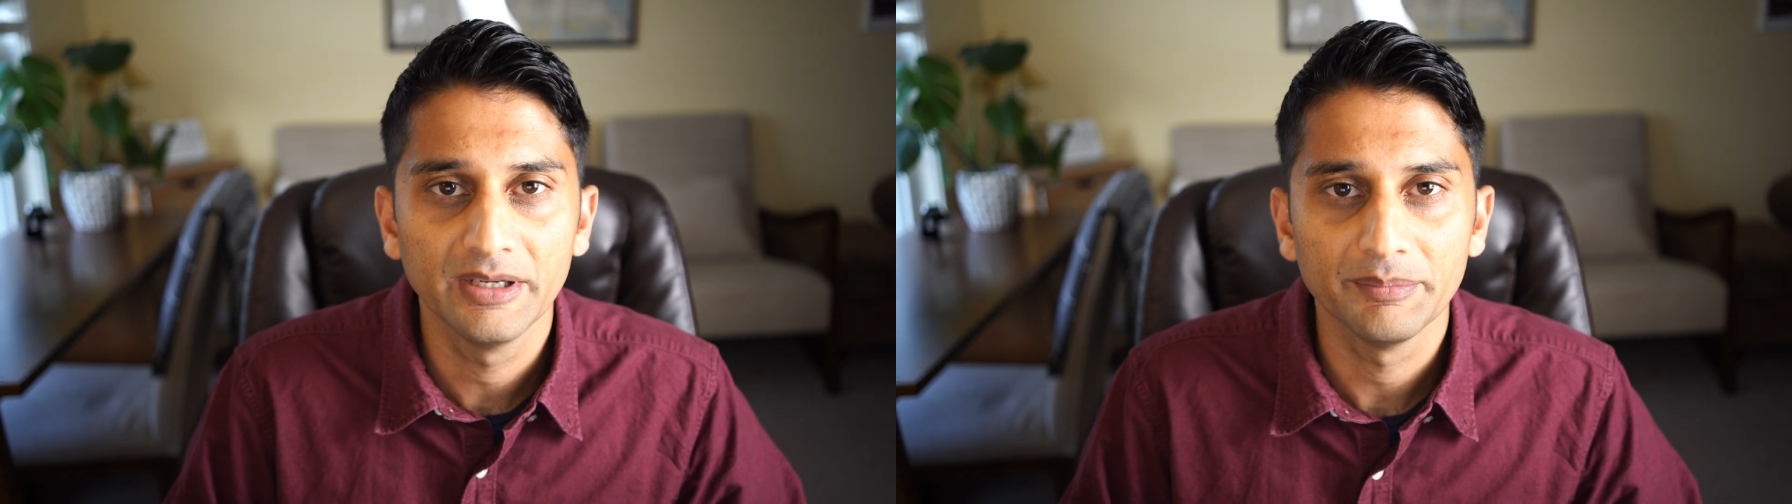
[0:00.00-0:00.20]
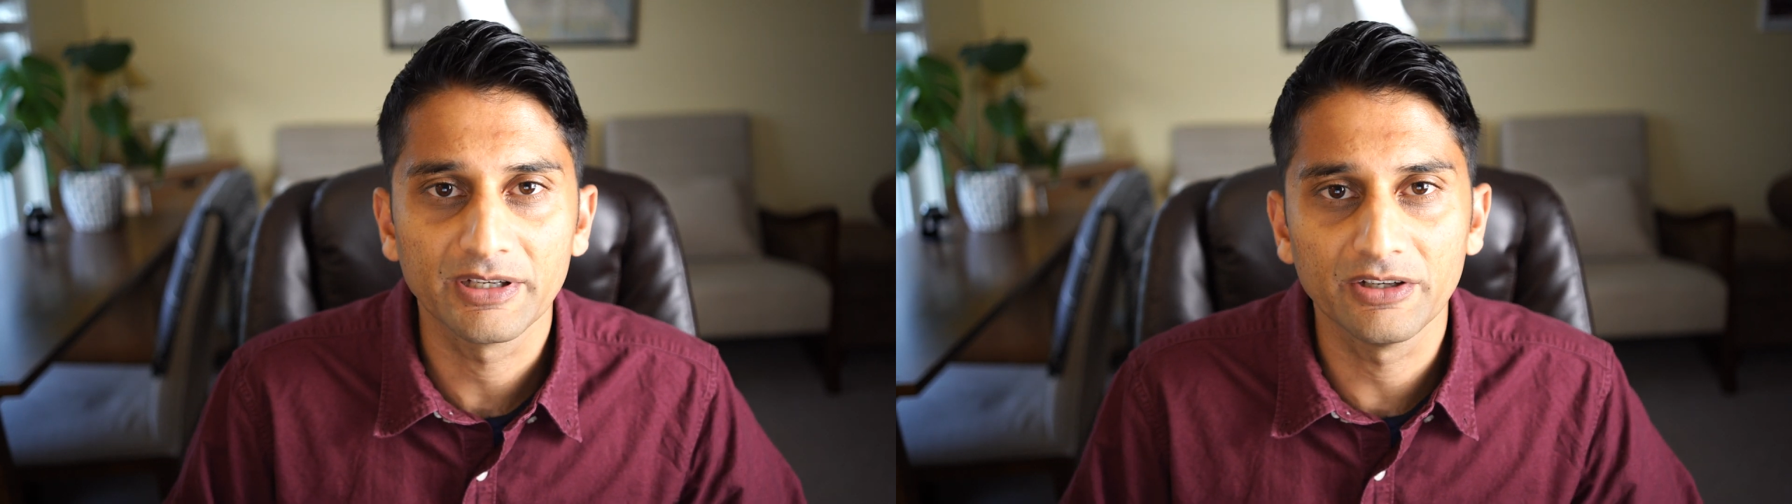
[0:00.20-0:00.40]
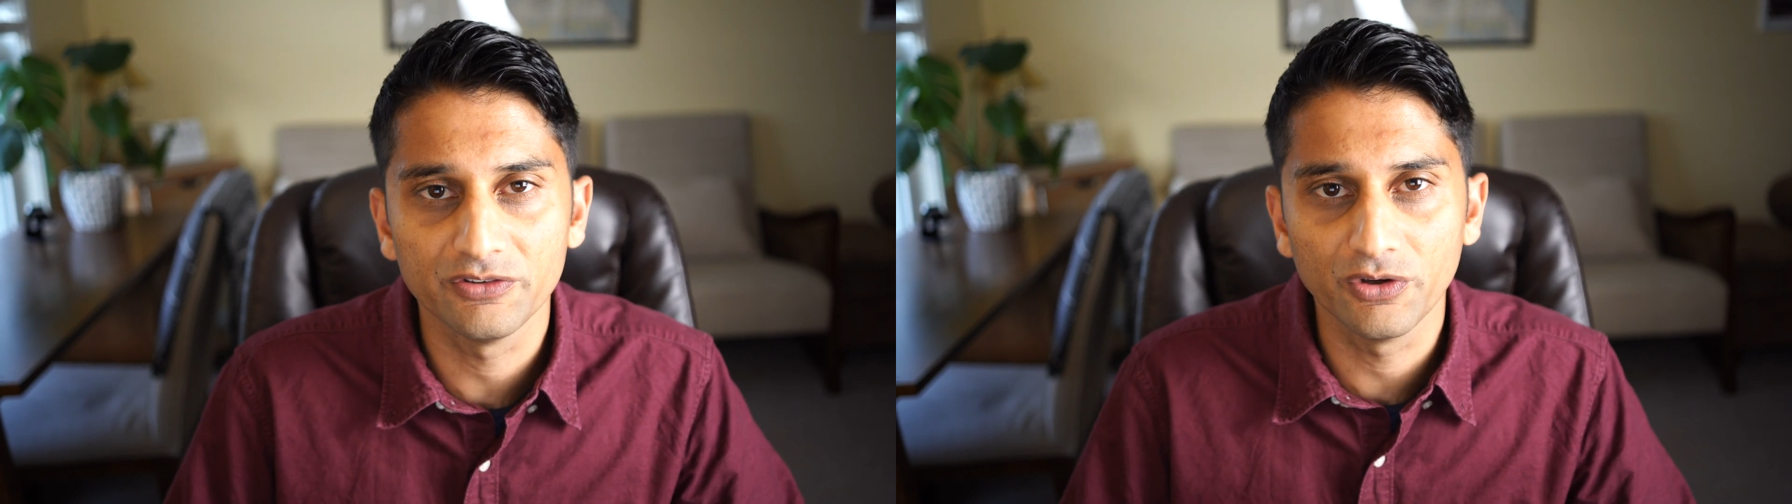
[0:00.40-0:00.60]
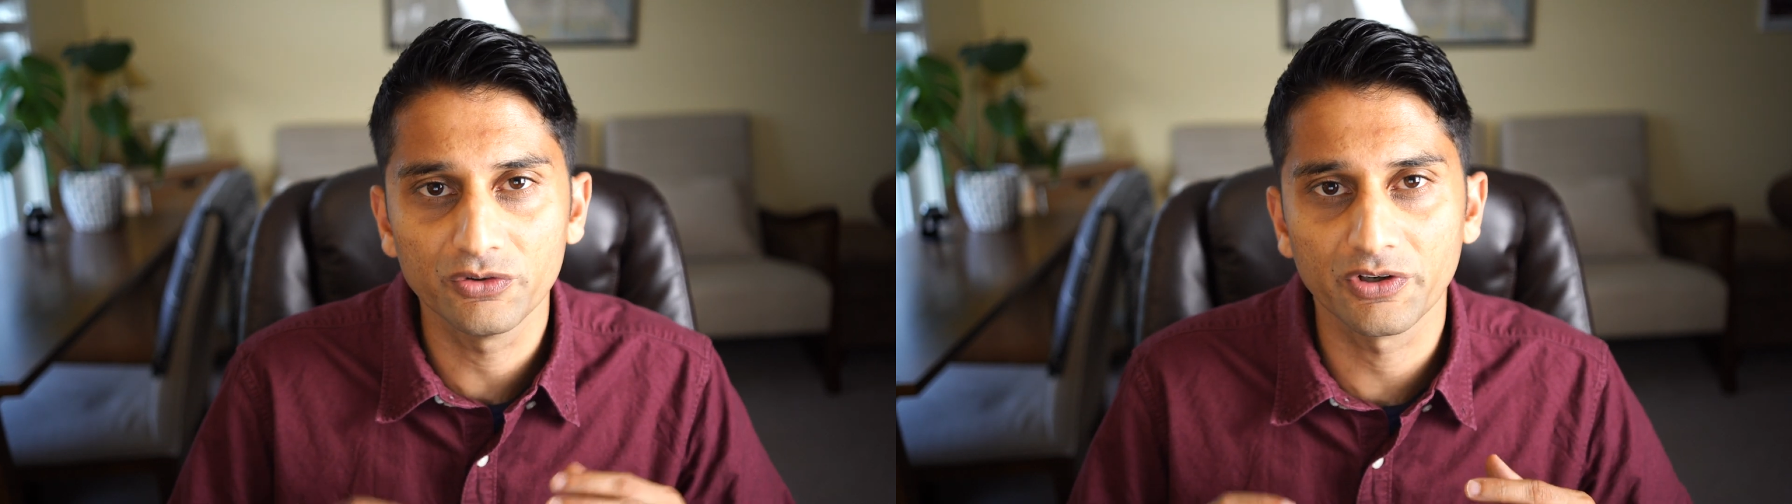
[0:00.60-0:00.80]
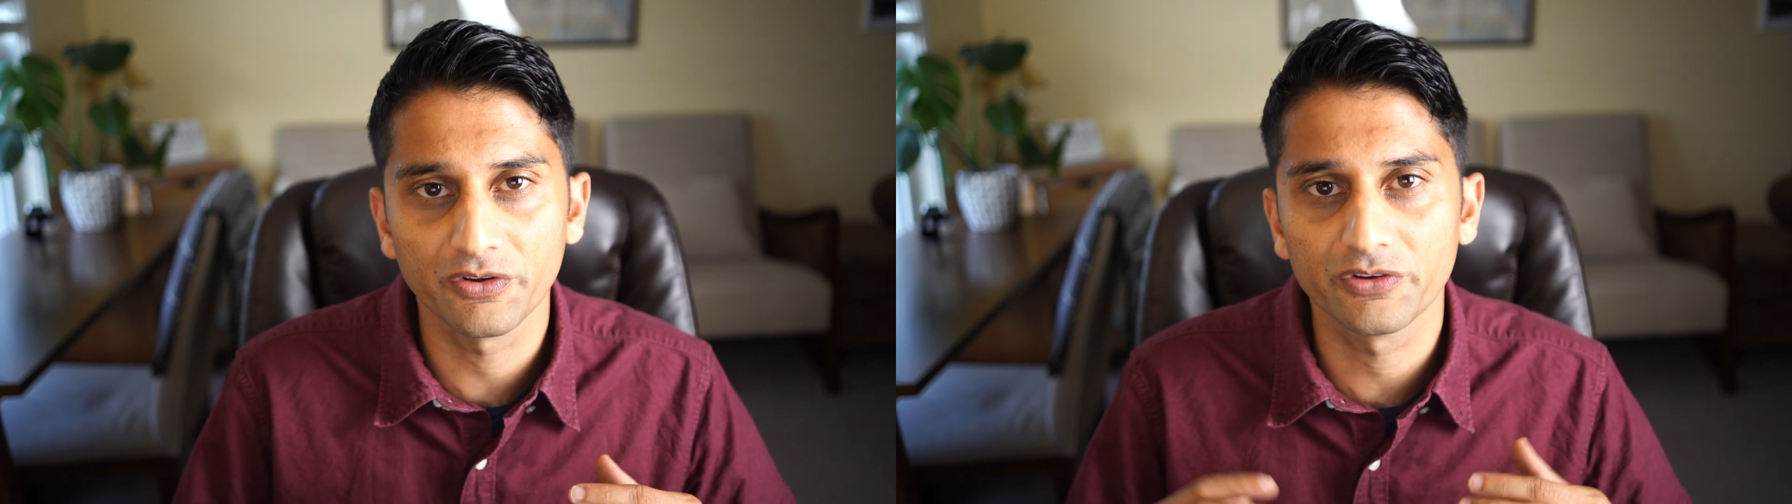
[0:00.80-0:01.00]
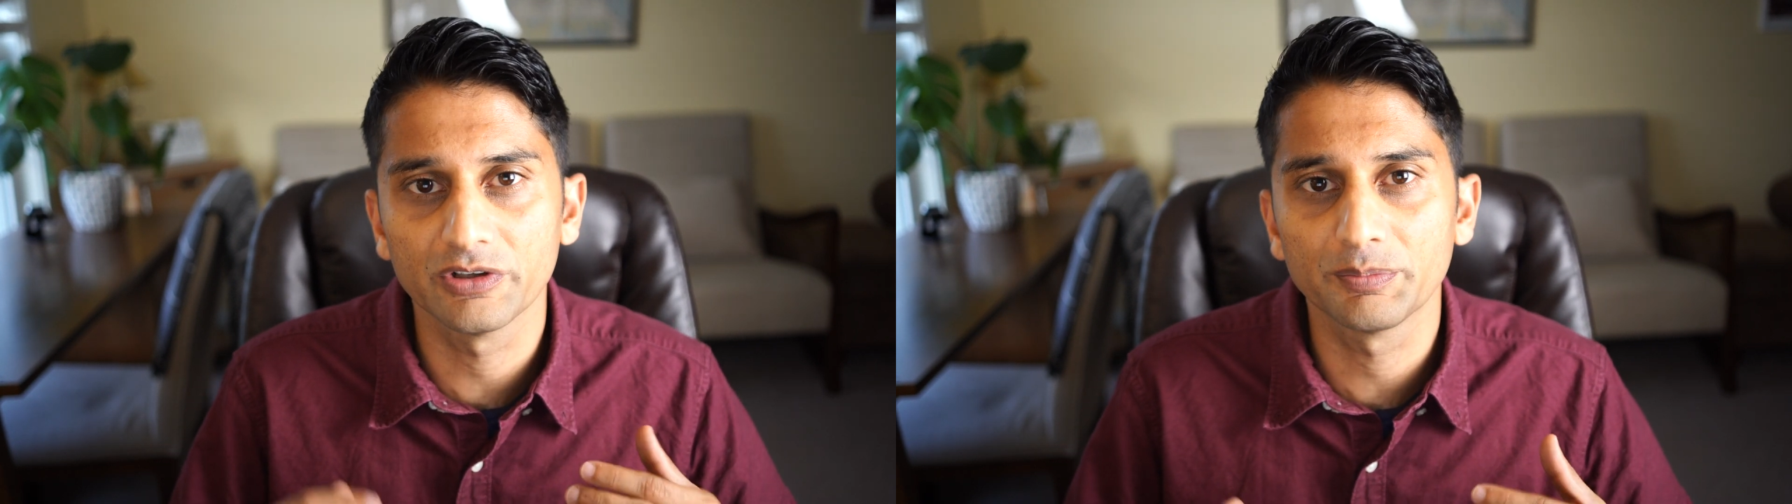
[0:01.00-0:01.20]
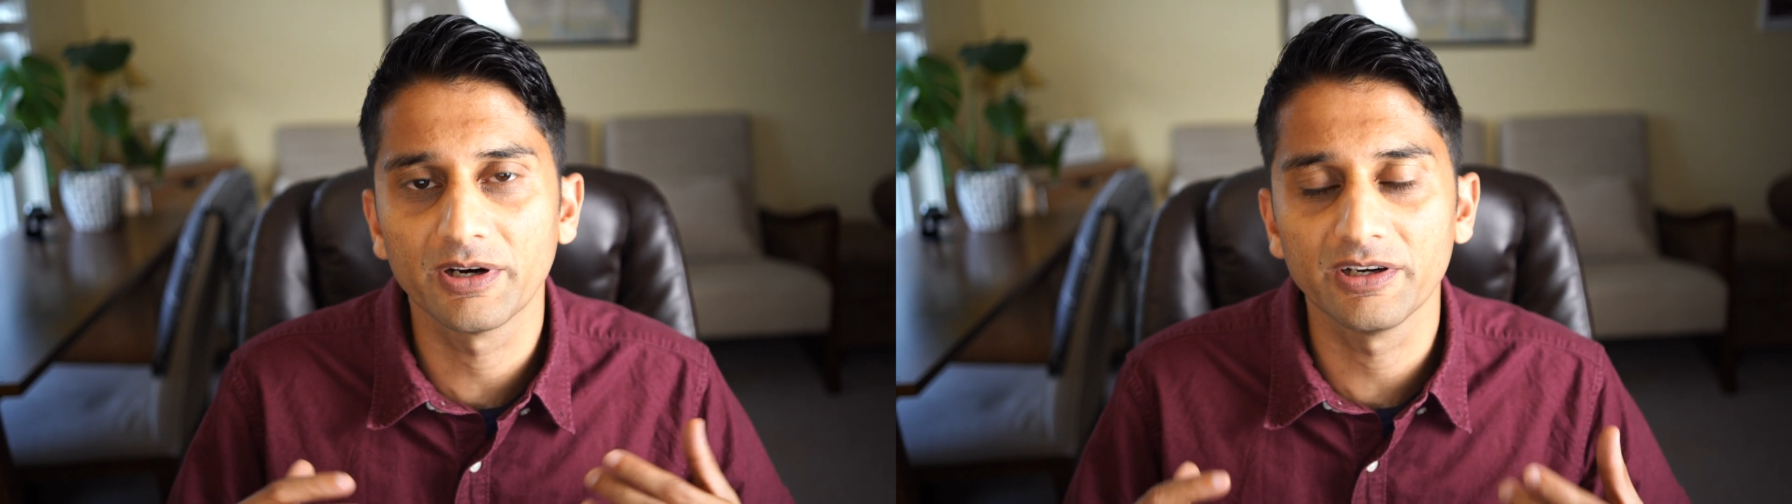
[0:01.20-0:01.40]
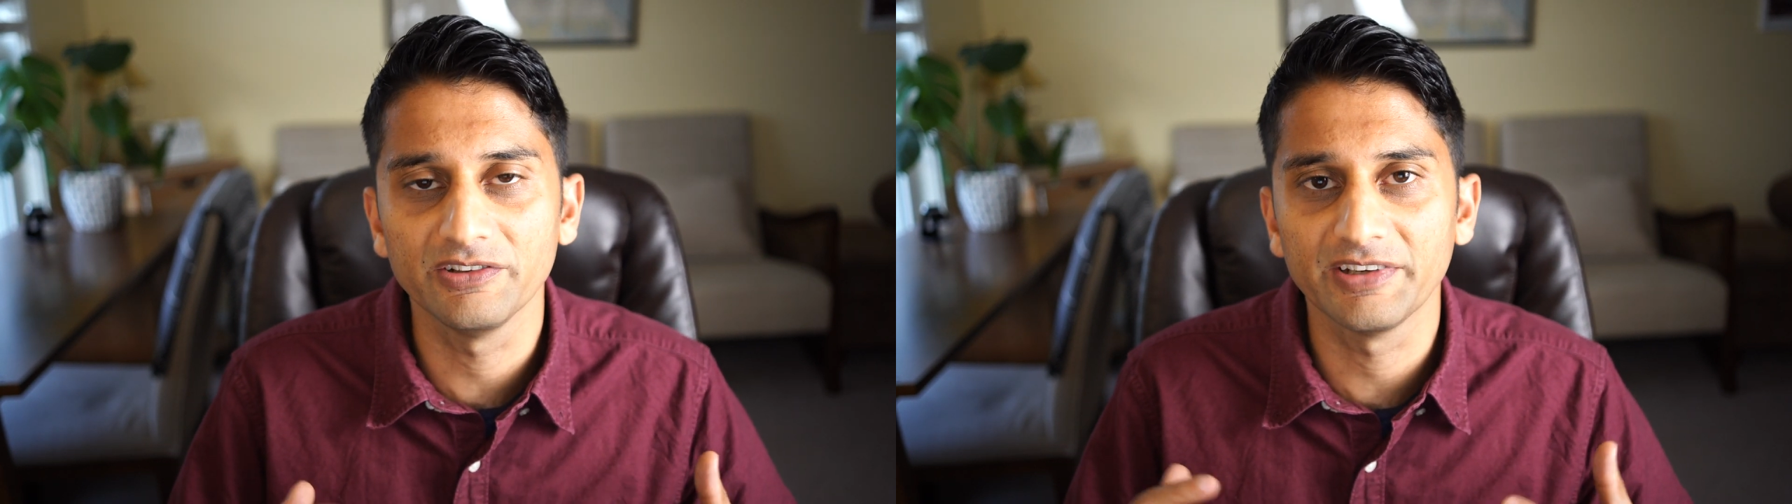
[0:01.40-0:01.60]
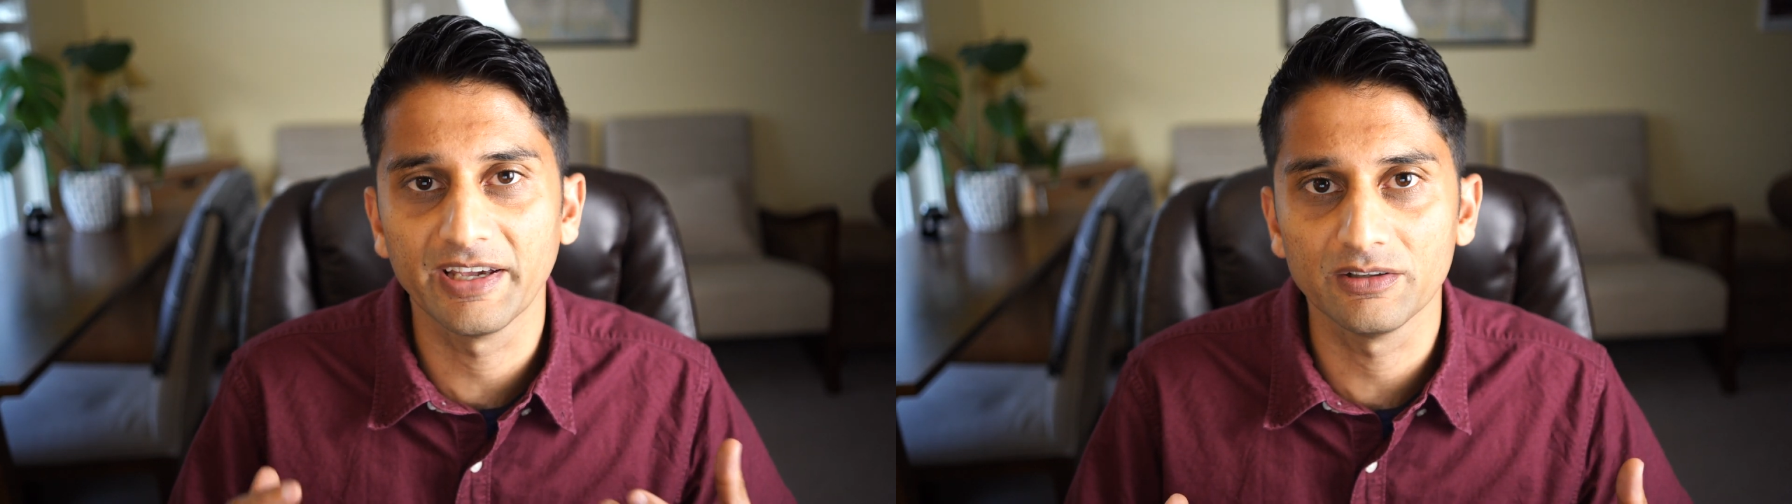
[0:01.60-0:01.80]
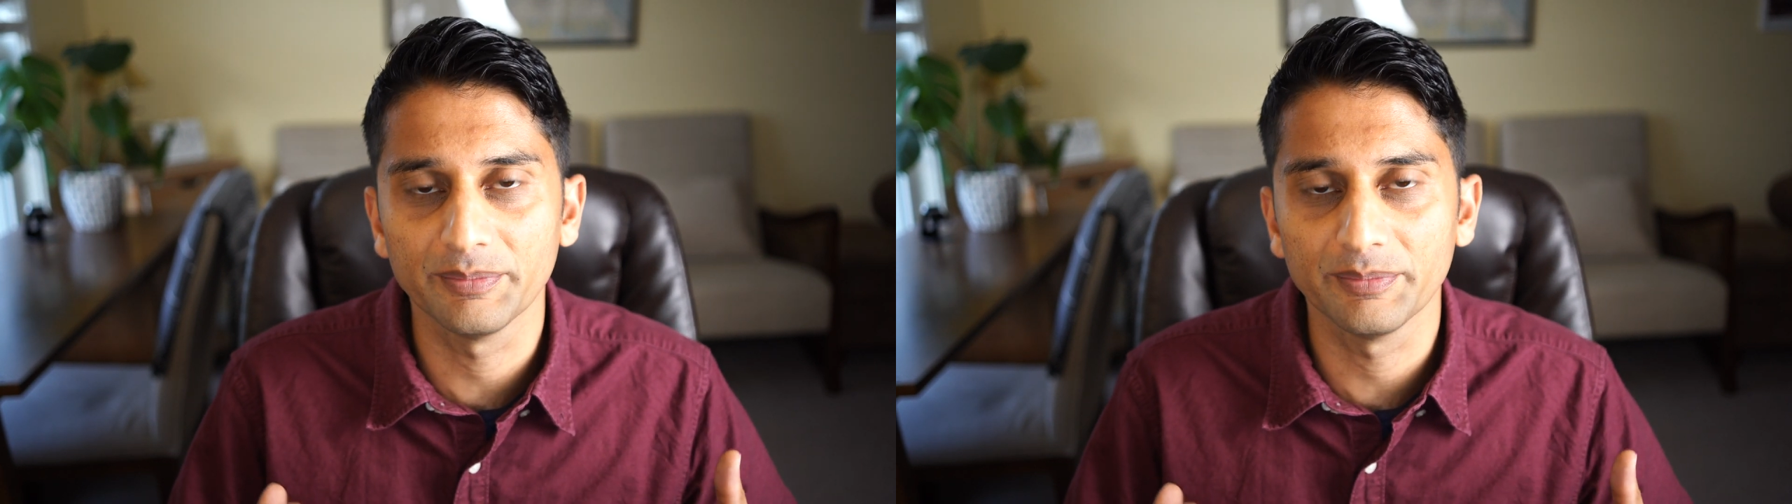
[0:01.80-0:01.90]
because those are third-party channel